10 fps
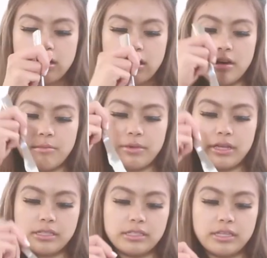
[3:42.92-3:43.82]

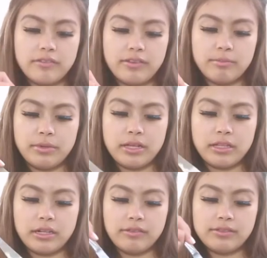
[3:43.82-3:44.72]
it's given me a
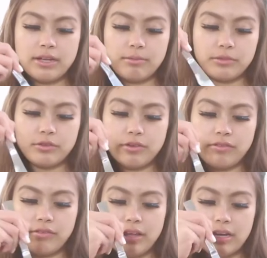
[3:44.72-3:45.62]
lot of time to
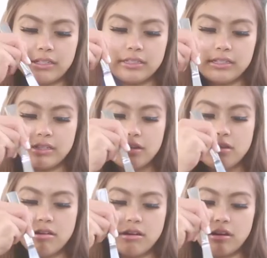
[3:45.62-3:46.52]
reflect
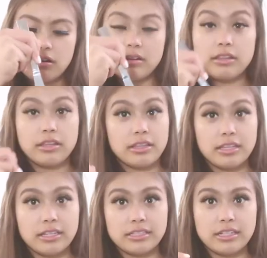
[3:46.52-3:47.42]
on the
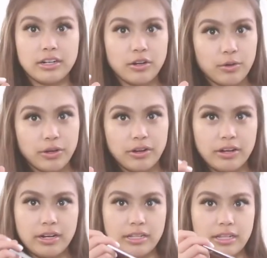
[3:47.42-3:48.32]
things that are going
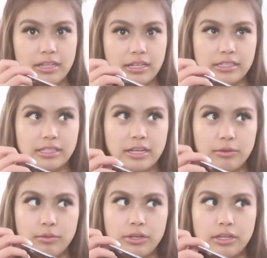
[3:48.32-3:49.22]
on and the things
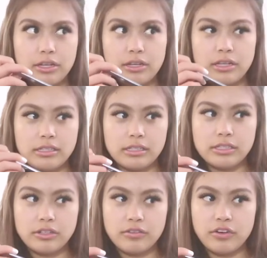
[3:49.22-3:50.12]
that we easily
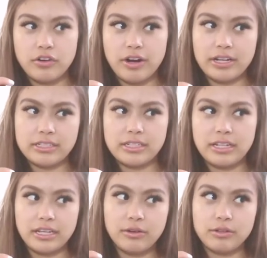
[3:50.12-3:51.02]
took for granted,
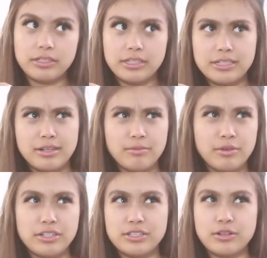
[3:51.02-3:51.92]
like going to the gym
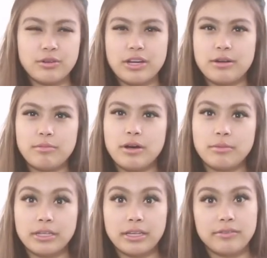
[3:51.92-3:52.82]
or just going out in
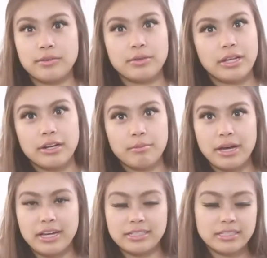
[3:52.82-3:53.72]
public even without a
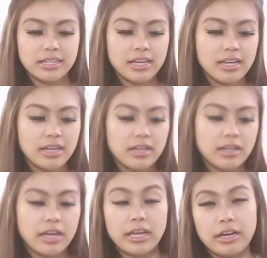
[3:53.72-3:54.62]
mask.
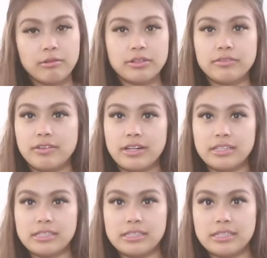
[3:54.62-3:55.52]
Hanging out with
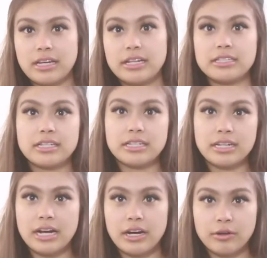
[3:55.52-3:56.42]
friends, getting to
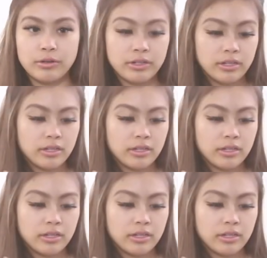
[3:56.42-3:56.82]
eat out,